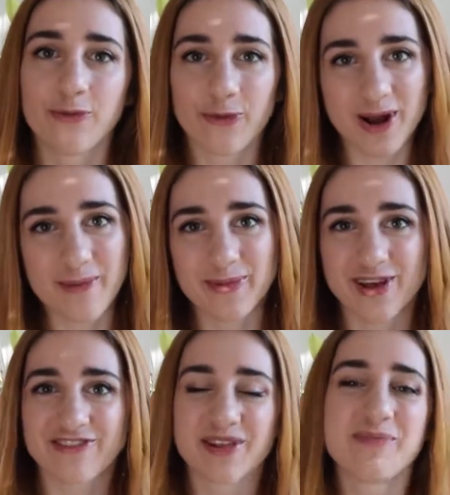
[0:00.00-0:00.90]
What up,
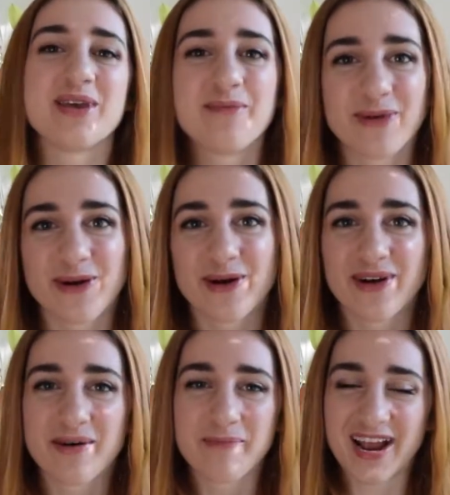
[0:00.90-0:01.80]
lovely
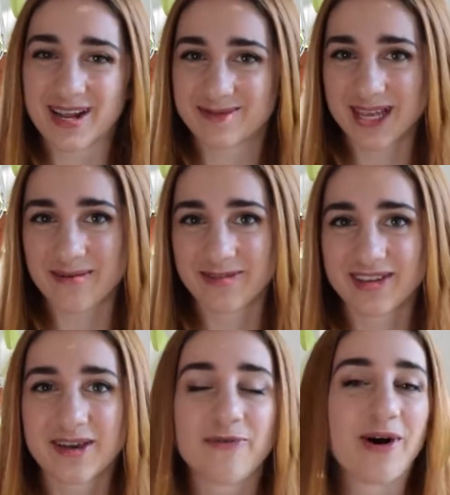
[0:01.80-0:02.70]
people? My name's
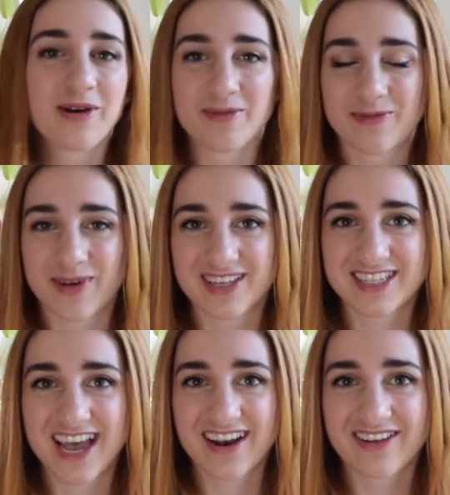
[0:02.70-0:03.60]
Emily. Welcome to my
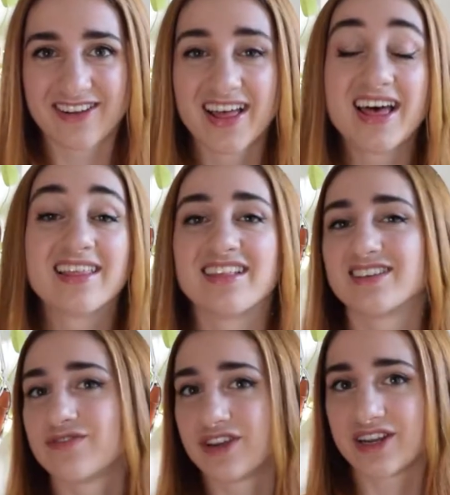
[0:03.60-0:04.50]
channel.
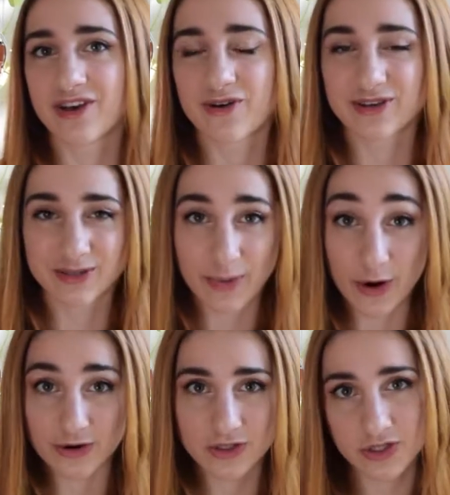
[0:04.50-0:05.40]
This video is
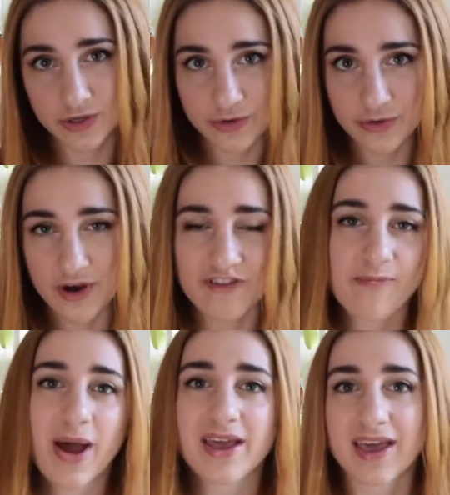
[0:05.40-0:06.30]
part two of
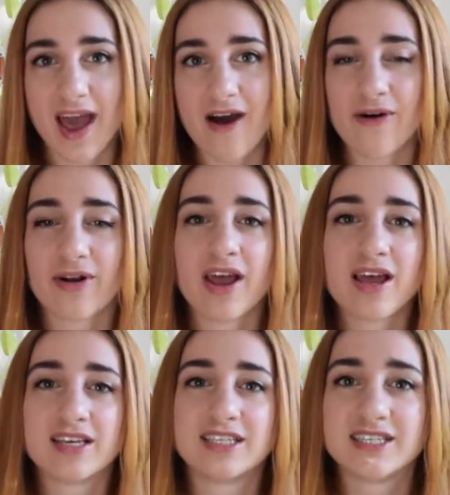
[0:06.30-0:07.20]
my gown
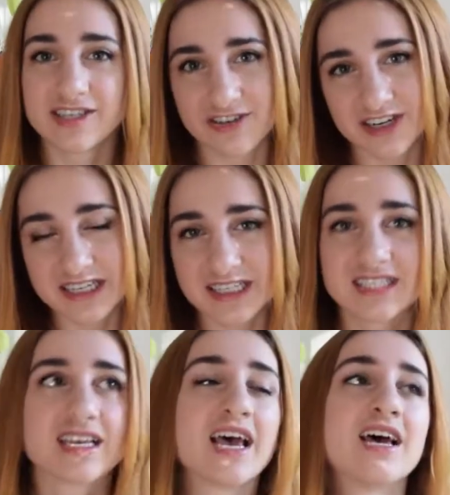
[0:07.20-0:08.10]

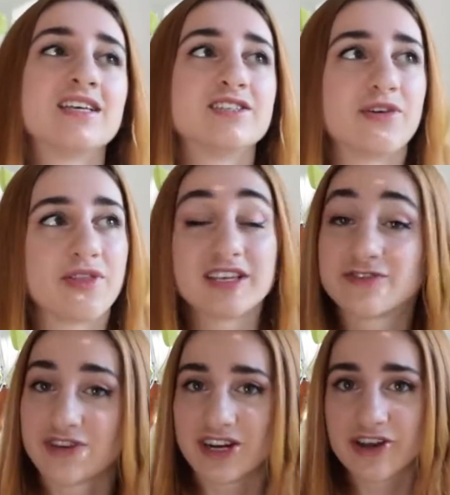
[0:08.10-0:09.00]
series. So this
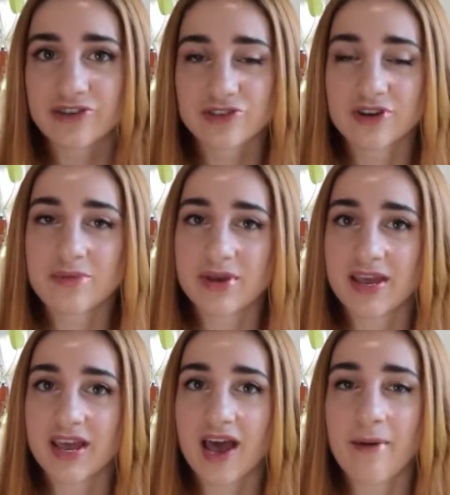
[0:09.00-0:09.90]
video is going to
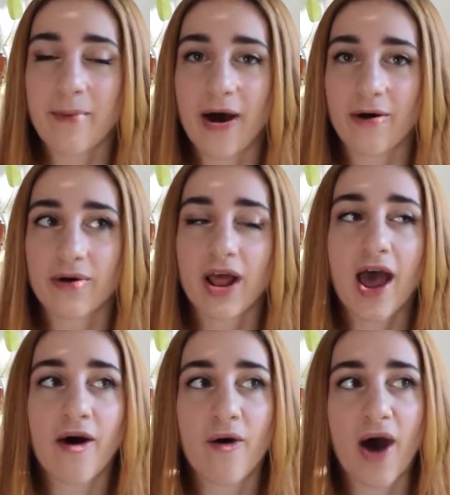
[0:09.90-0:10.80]
be about
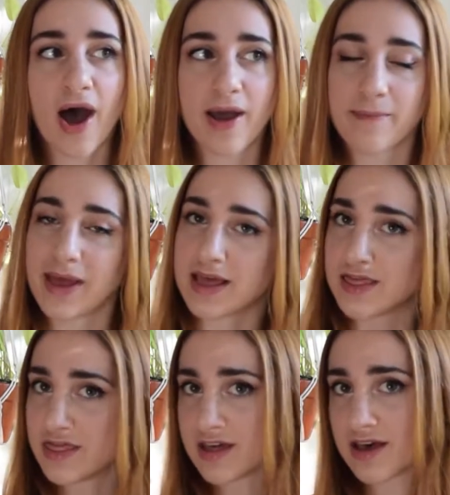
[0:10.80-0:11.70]
how I made
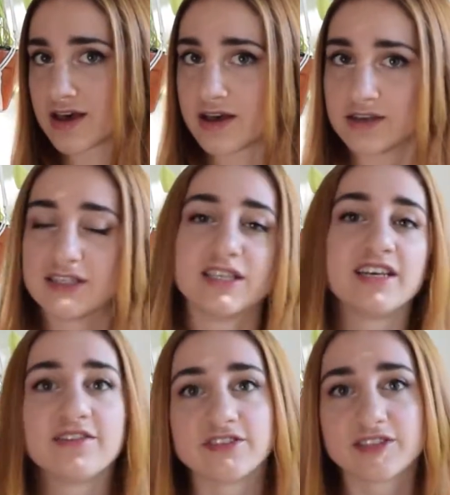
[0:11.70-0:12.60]
the
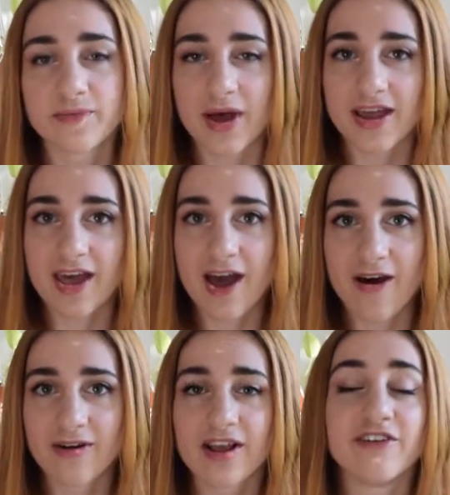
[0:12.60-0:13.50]
sleeves to my gown.